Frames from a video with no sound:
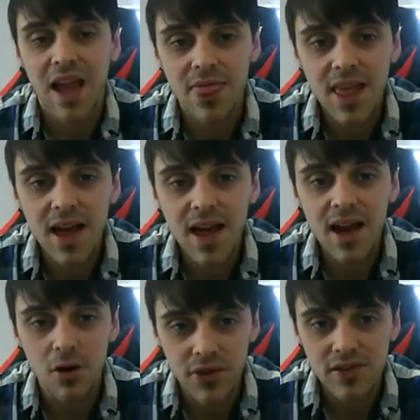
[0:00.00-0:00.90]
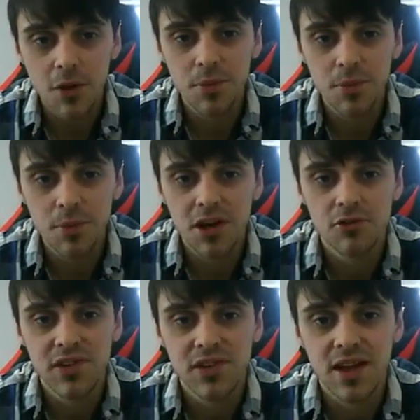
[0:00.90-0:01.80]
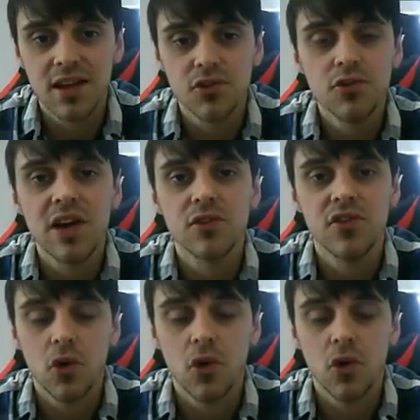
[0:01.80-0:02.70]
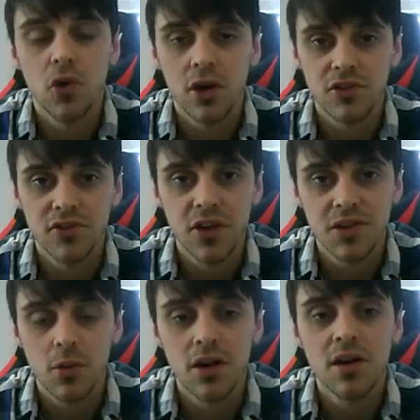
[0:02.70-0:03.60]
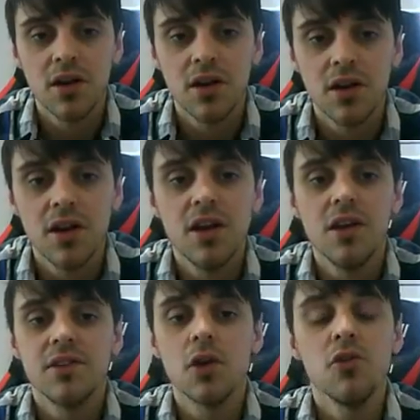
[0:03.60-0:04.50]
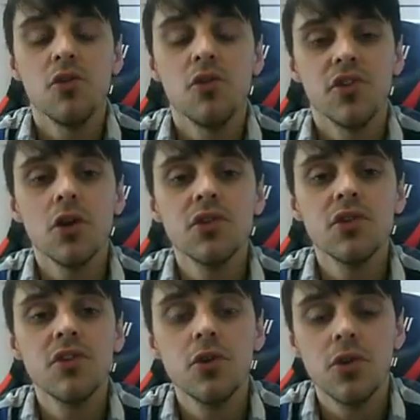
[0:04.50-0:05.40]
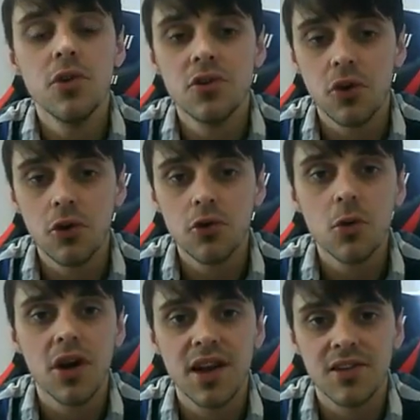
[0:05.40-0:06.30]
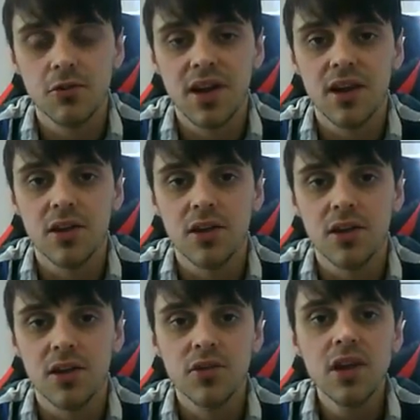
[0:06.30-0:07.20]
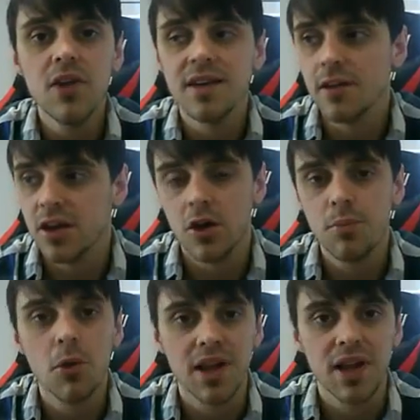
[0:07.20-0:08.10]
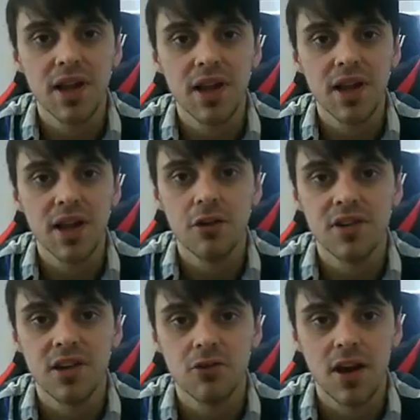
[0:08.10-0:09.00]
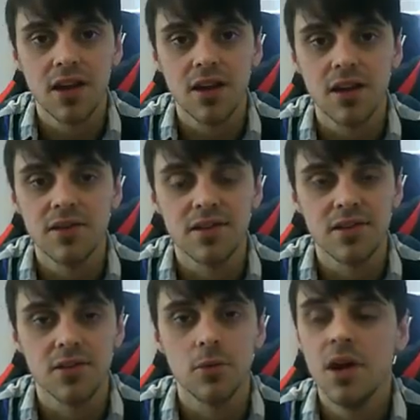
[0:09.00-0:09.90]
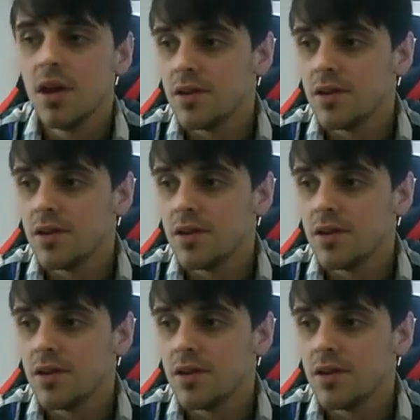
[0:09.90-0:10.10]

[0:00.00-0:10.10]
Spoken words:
And now this company are standing at 2,431. So for those of you who don't know what an Alexa rank is, think of it as like a popularity ranking system.